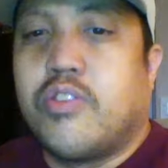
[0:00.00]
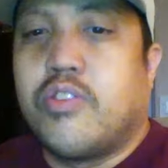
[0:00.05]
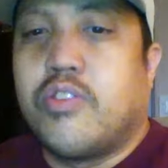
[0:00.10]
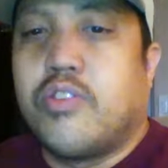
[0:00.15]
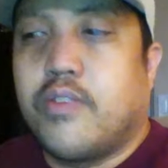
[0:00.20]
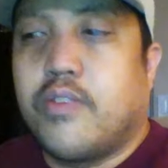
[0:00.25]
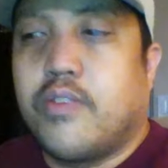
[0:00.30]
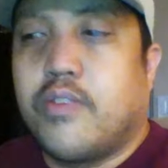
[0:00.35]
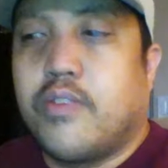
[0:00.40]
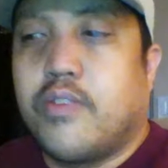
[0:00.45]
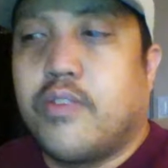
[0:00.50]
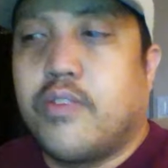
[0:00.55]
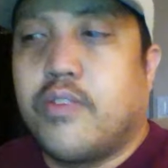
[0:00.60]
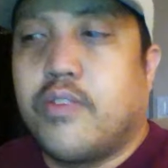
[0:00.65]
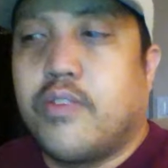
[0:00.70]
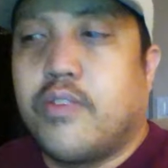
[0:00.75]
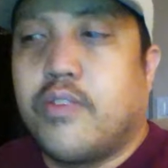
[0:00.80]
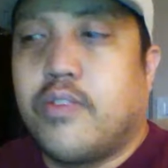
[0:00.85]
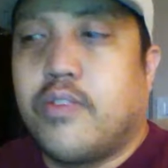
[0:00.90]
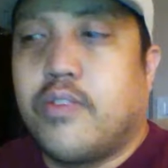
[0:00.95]
set with
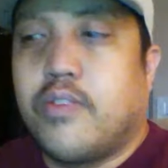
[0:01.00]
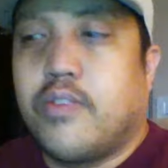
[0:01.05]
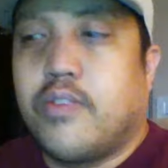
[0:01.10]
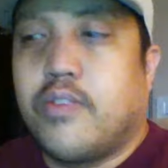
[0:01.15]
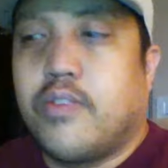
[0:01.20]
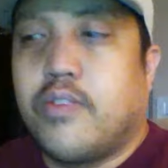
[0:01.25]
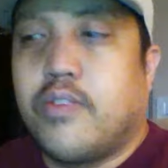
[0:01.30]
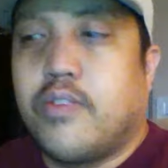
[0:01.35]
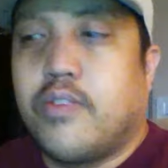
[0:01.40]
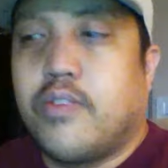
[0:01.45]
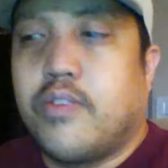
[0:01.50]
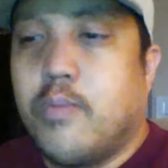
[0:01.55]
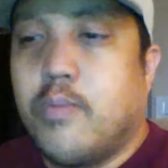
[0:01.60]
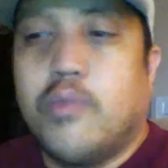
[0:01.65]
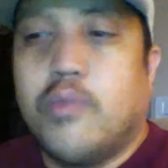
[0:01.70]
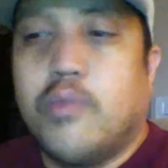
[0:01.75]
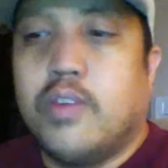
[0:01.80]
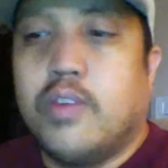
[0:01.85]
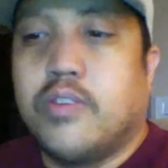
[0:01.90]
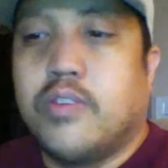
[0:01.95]
over 20
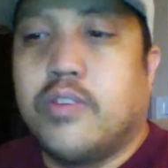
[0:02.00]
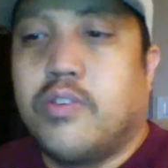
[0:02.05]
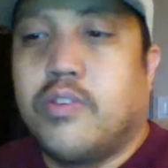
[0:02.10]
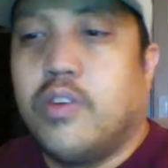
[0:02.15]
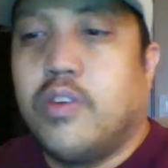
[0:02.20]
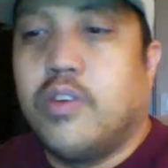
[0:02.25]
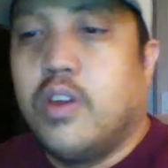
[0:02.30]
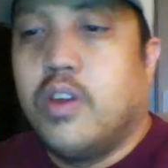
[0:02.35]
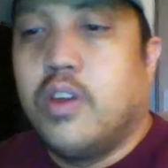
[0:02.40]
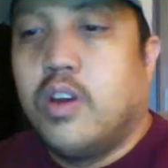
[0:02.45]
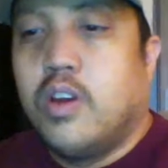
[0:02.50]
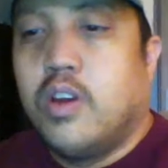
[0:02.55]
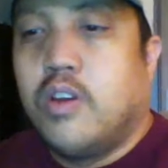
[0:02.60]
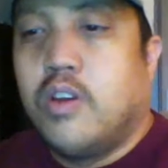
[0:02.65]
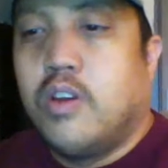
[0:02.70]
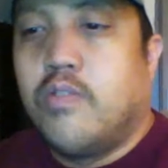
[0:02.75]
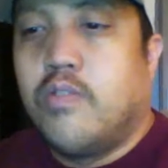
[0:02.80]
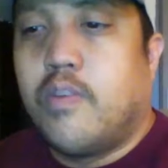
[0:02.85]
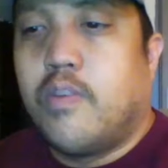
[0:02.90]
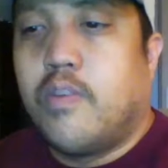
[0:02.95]
movies
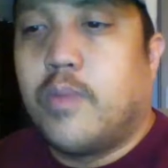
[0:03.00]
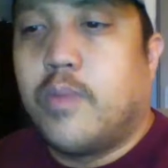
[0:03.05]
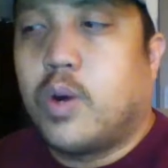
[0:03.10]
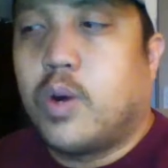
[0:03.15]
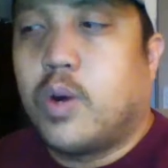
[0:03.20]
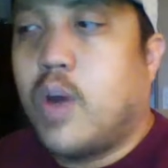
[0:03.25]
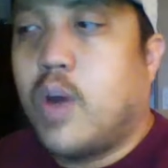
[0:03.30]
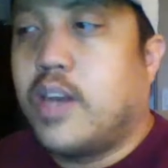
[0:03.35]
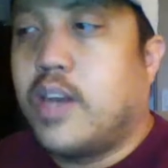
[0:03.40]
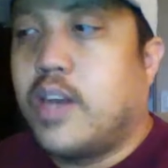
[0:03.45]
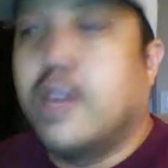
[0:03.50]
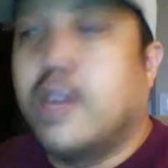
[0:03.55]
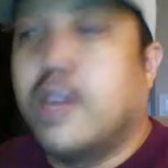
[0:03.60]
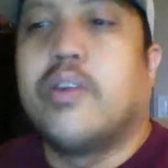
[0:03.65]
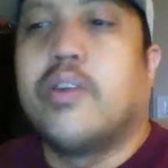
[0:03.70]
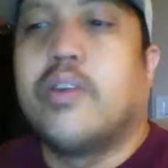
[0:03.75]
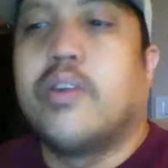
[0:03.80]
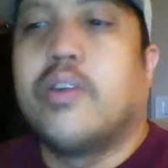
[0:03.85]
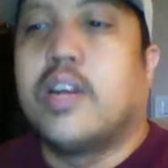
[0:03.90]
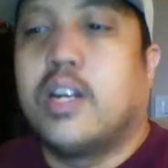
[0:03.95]
from the
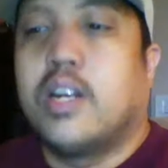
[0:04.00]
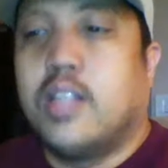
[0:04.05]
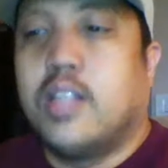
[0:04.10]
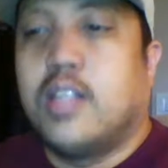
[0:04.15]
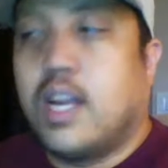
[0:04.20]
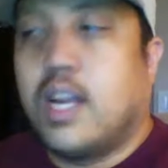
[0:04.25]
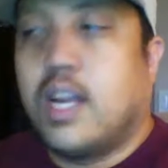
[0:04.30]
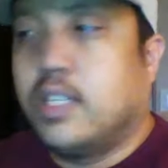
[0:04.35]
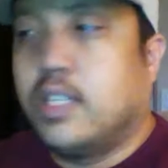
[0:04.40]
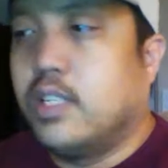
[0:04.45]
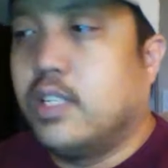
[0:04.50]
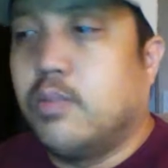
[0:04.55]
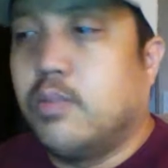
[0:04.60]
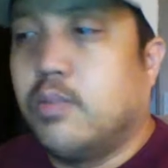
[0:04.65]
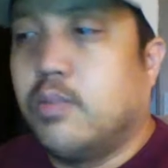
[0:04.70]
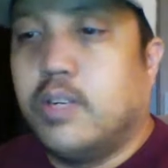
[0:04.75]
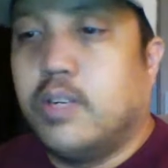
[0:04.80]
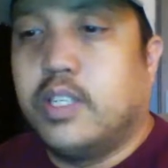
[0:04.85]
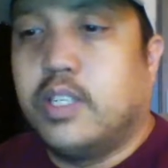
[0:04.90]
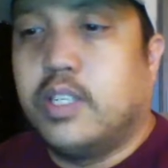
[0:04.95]
Criterion collection,
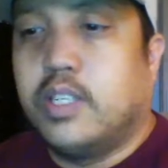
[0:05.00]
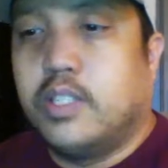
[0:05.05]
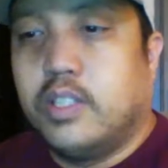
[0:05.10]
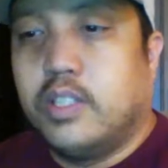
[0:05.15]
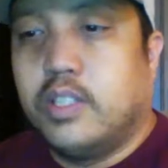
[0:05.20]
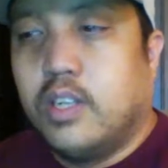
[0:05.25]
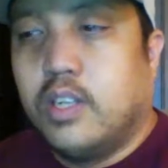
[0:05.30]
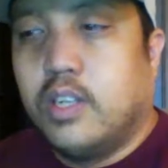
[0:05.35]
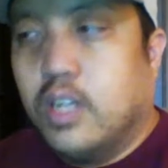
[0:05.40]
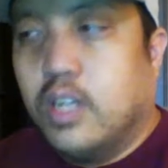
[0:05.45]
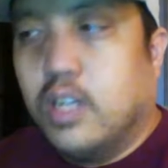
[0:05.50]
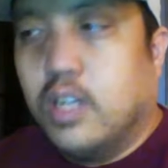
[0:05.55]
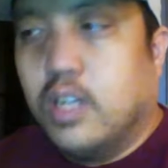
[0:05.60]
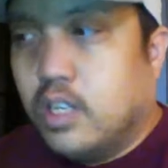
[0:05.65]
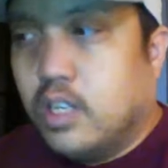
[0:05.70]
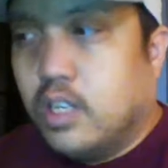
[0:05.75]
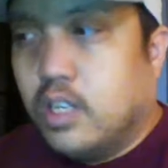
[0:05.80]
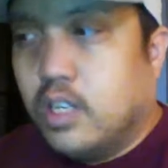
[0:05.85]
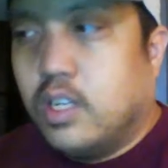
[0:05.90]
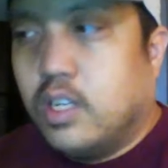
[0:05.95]
which
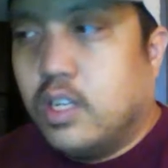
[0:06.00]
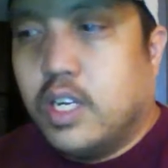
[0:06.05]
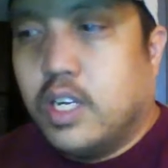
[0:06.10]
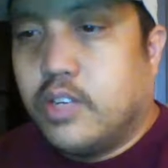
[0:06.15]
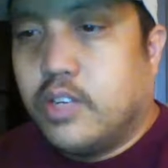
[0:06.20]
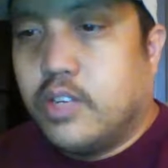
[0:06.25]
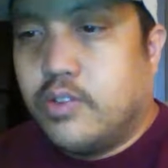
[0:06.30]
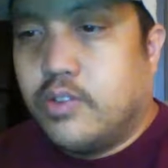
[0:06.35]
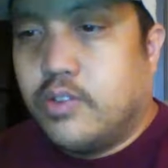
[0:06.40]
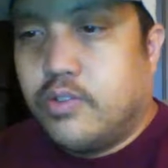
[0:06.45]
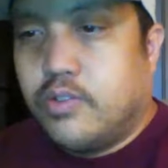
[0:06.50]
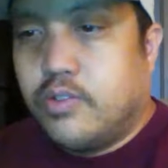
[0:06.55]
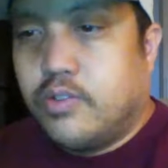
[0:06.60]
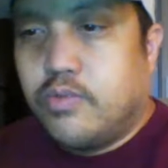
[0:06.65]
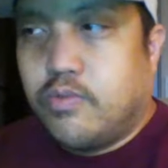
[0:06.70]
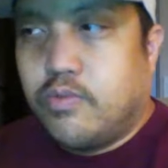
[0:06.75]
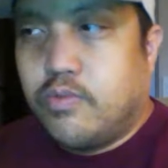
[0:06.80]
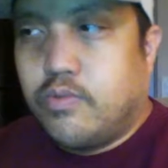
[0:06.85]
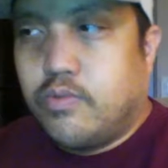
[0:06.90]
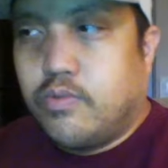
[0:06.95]
is
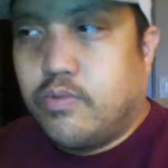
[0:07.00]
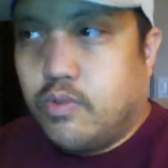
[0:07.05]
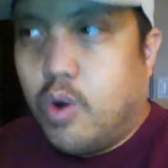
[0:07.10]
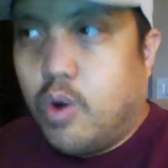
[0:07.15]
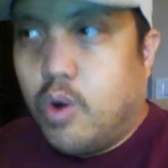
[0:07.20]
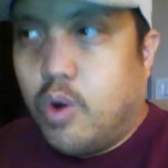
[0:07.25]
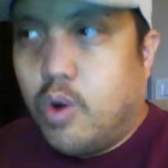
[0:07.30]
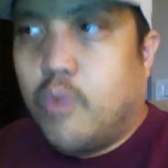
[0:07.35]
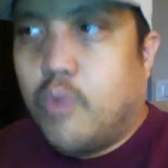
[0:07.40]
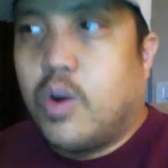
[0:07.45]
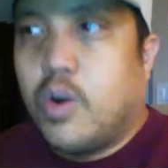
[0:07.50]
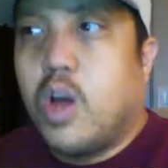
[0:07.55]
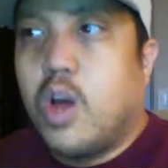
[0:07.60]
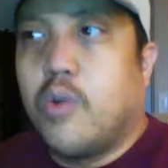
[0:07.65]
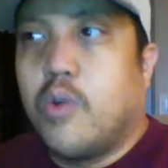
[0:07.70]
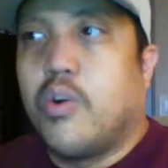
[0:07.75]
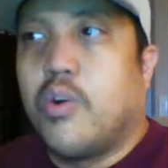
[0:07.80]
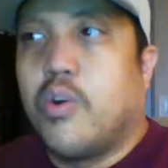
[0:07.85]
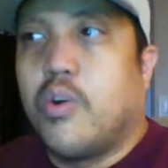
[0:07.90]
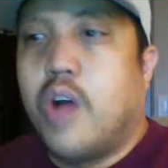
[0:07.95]
over
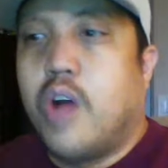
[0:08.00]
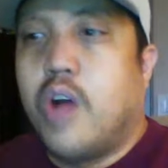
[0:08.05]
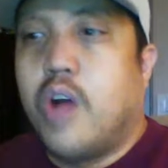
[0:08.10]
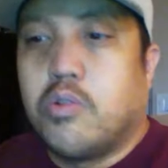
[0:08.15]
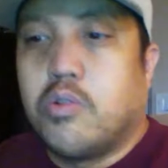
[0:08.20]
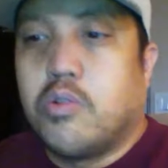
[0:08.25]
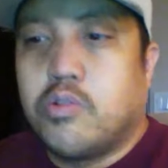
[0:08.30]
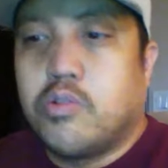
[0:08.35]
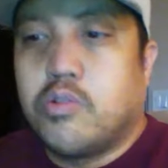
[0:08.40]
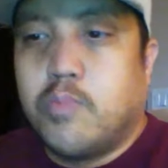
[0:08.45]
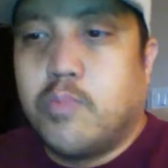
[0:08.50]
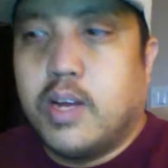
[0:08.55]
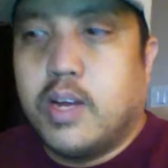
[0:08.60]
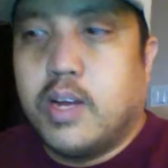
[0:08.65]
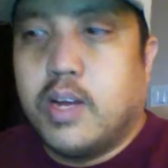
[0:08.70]
$100. But